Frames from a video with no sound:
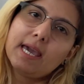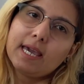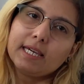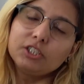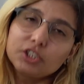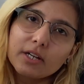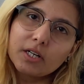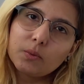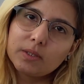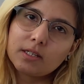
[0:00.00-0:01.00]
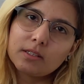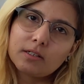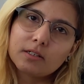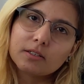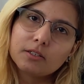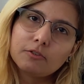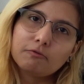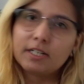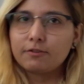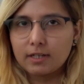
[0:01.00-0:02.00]
in sharing with others
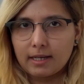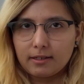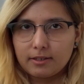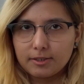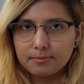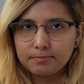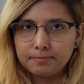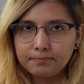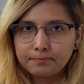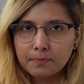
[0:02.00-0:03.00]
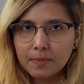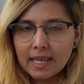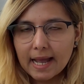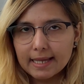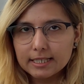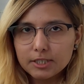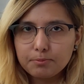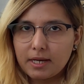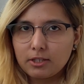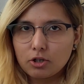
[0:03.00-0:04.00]
whatever I learn. I learned
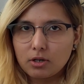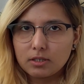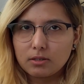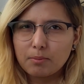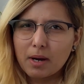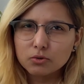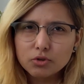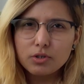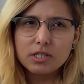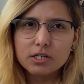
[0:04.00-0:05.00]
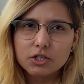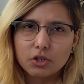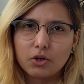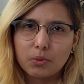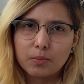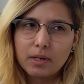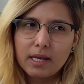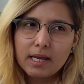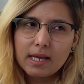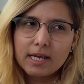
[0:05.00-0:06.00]
Python about two years ago.
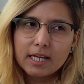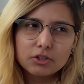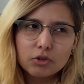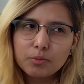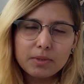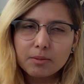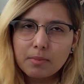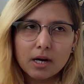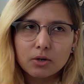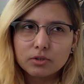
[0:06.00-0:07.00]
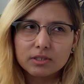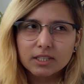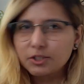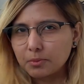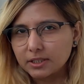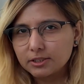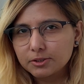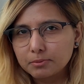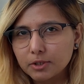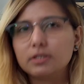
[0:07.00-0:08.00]
It took me about six months
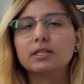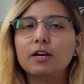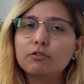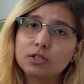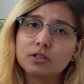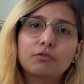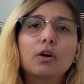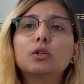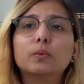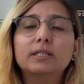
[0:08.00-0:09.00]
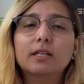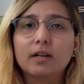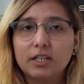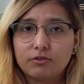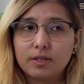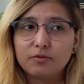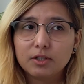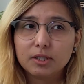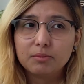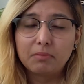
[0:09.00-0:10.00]
because I wasn't following the right
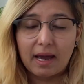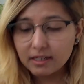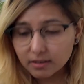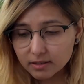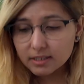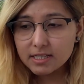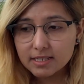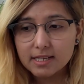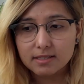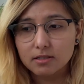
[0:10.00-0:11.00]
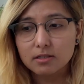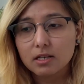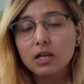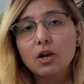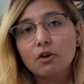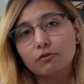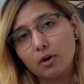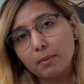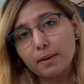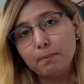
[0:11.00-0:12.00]
framework. I learned these lessons
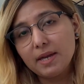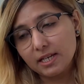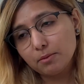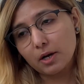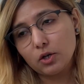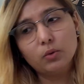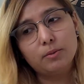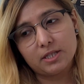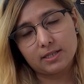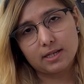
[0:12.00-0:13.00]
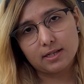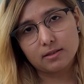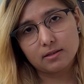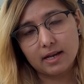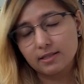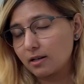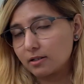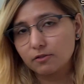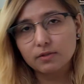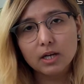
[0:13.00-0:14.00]
from my, making my own mistakes. I
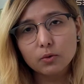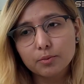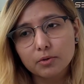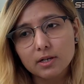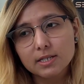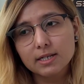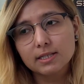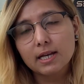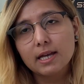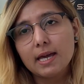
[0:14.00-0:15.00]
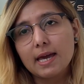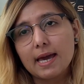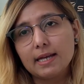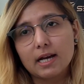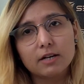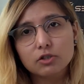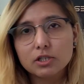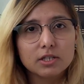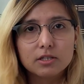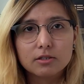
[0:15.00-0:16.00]
started without a project and I was
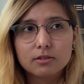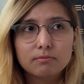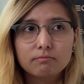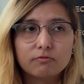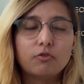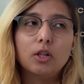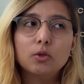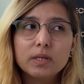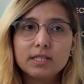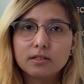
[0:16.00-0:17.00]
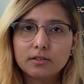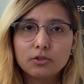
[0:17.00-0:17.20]
just following certain